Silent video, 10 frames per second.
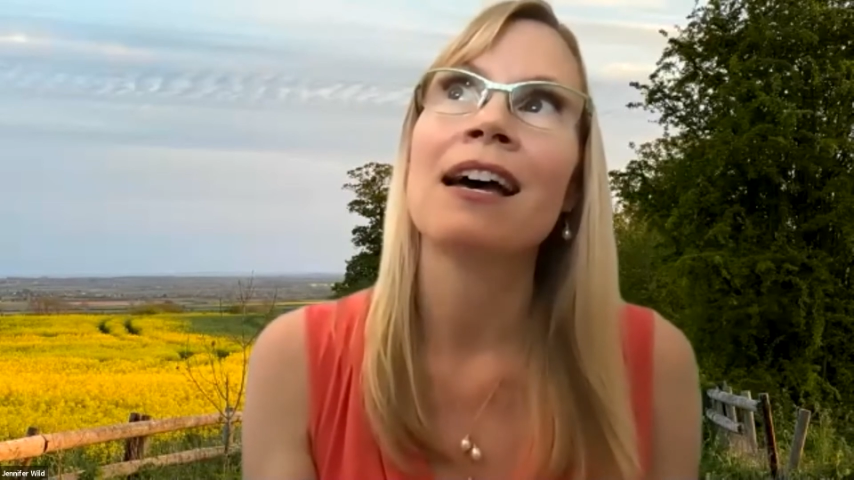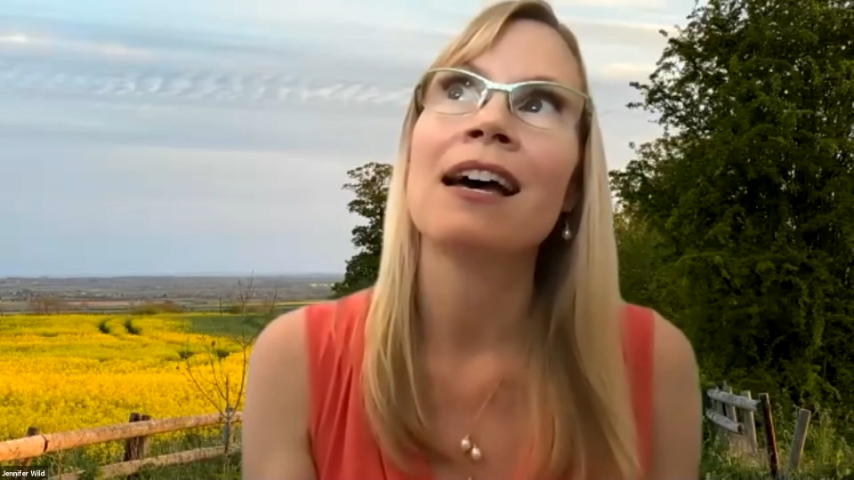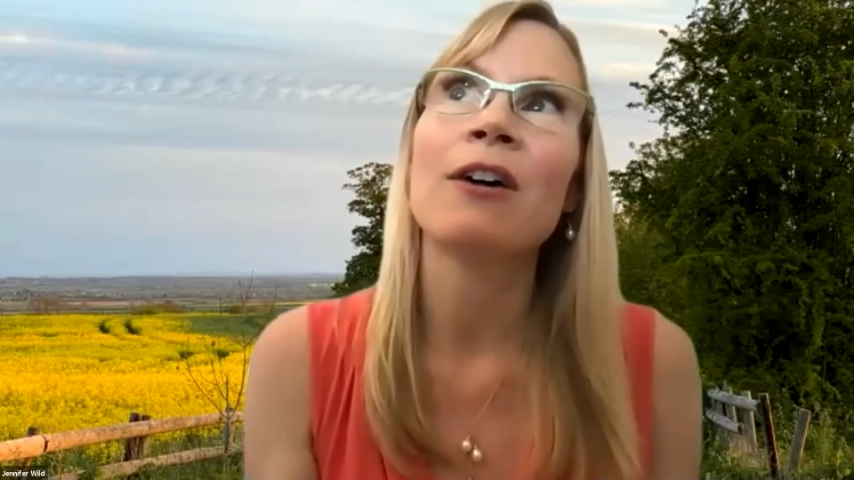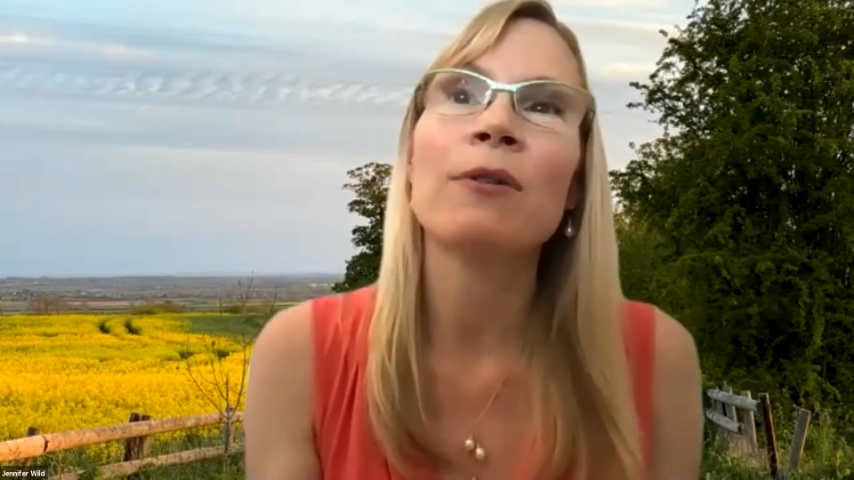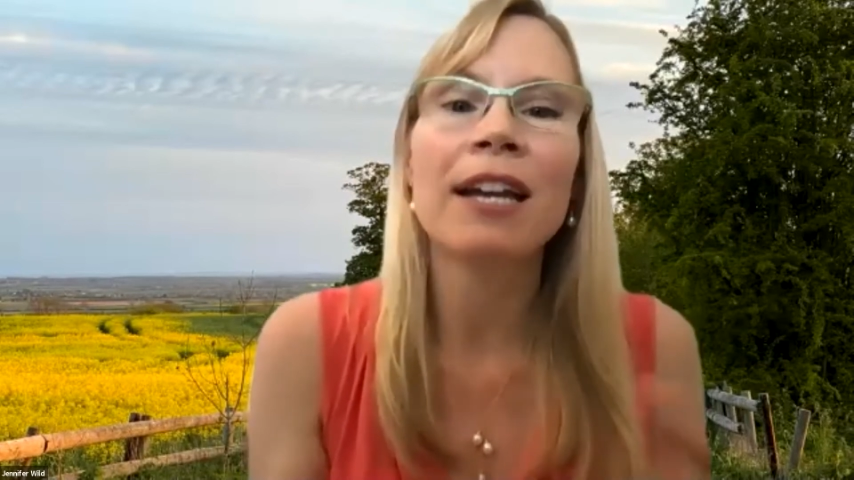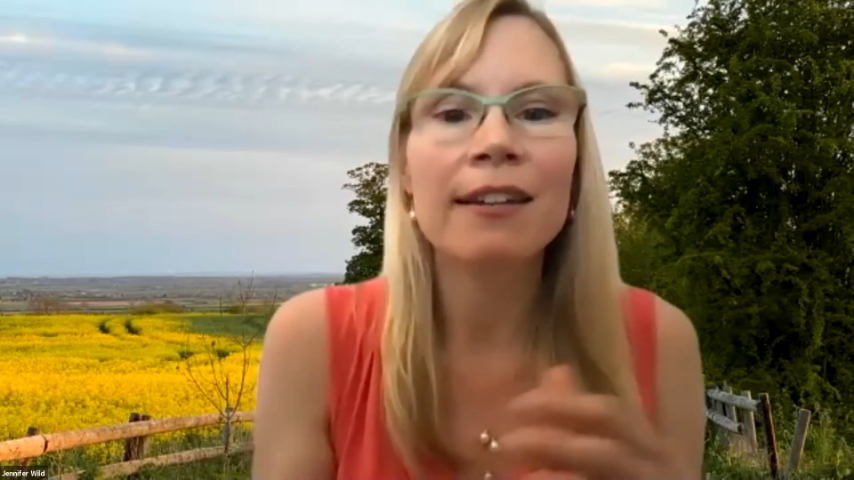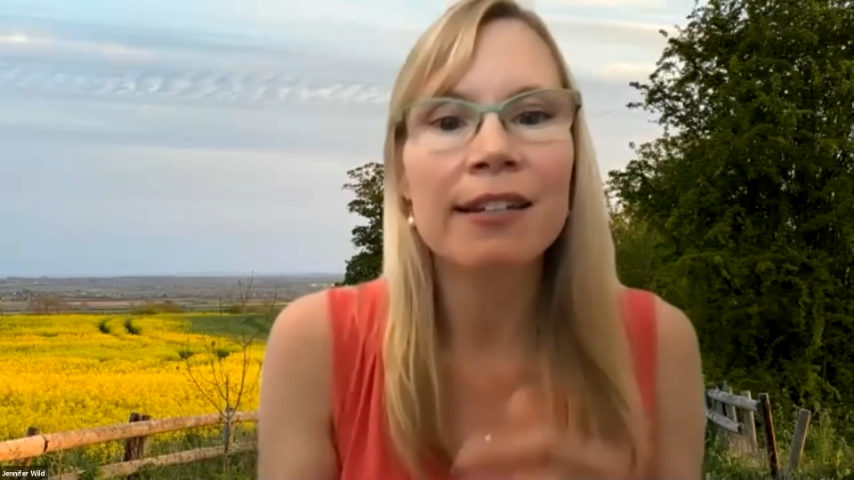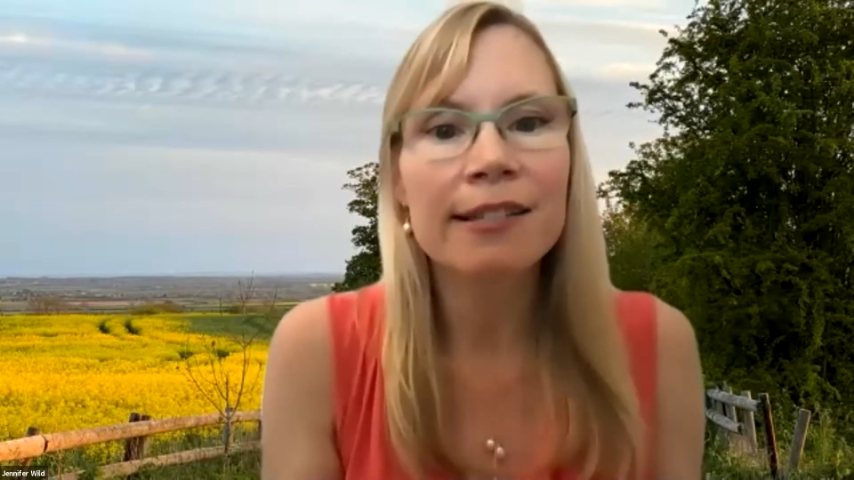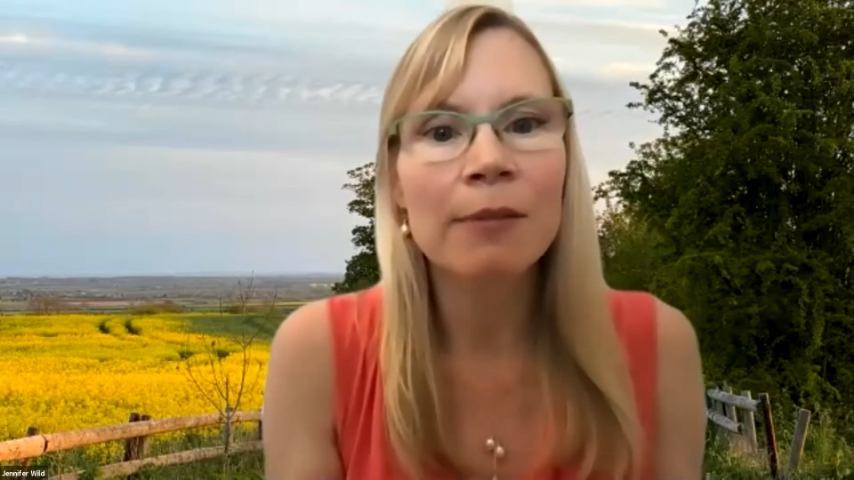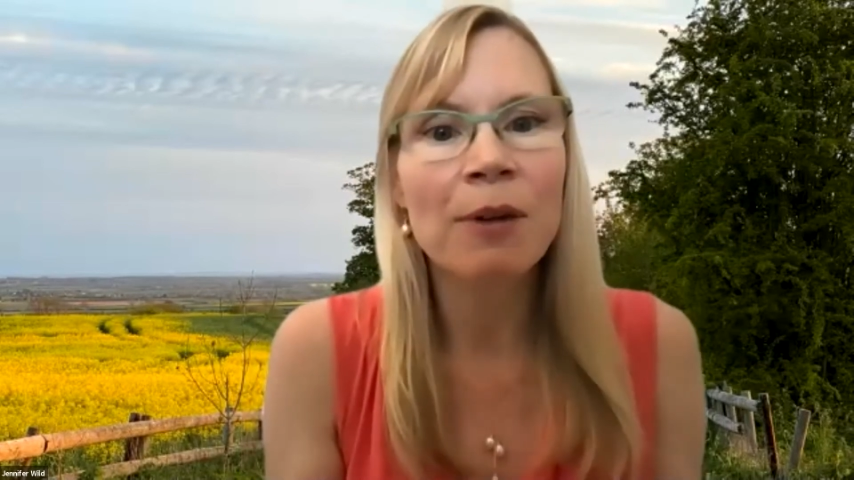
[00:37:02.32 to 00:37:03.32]
How can I
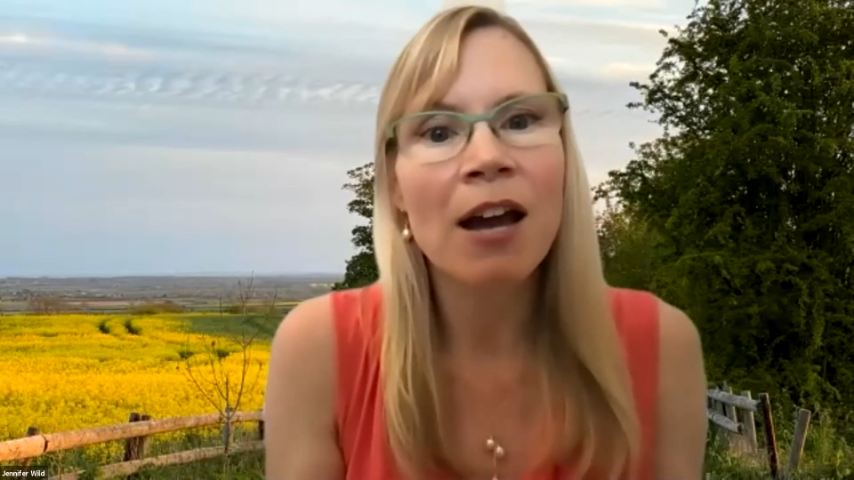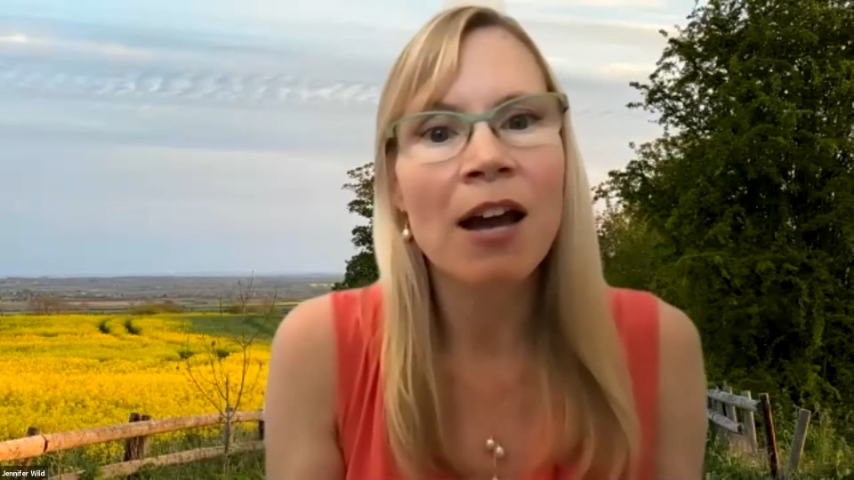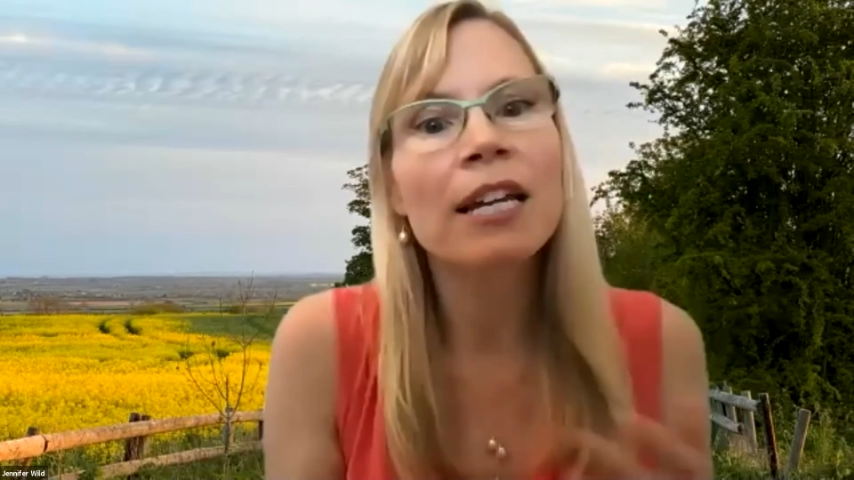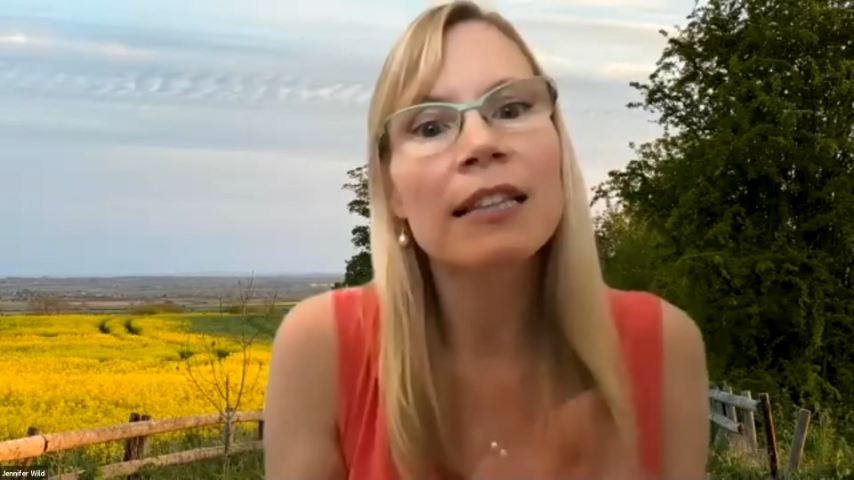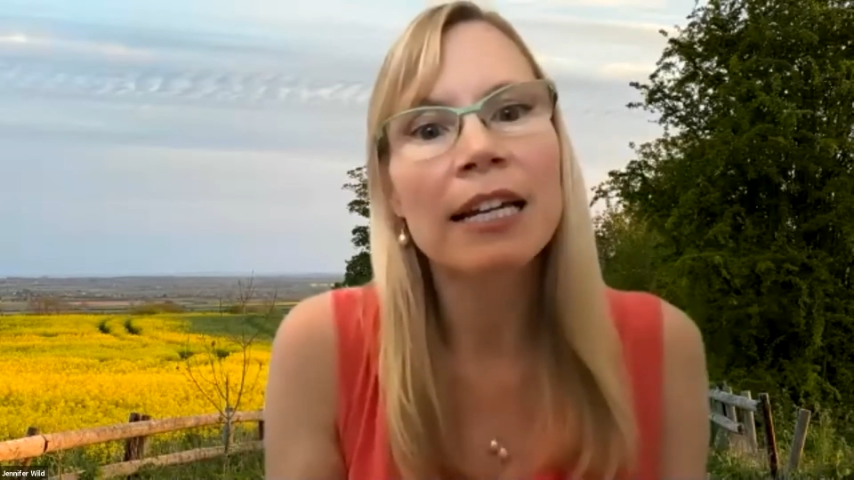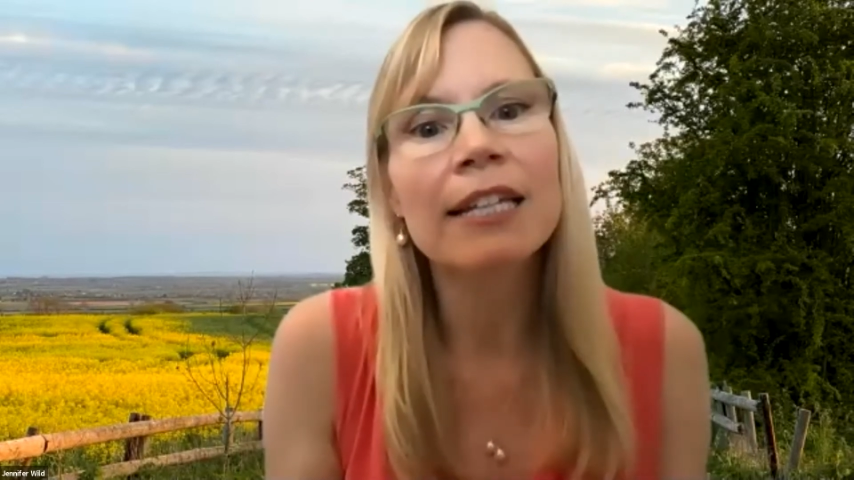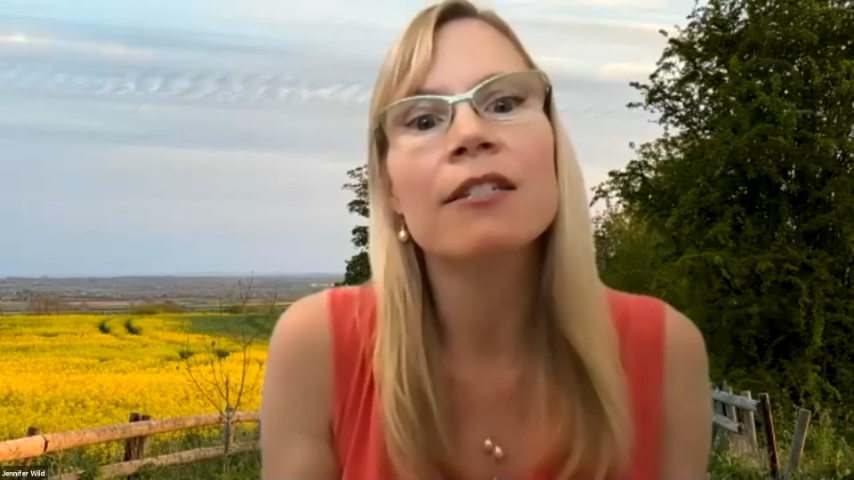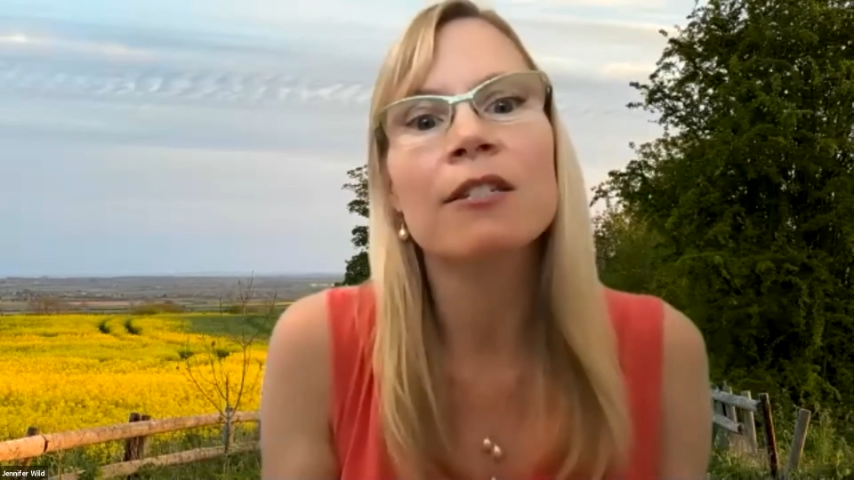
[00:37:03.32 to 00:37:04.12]
celebrate? How would I like it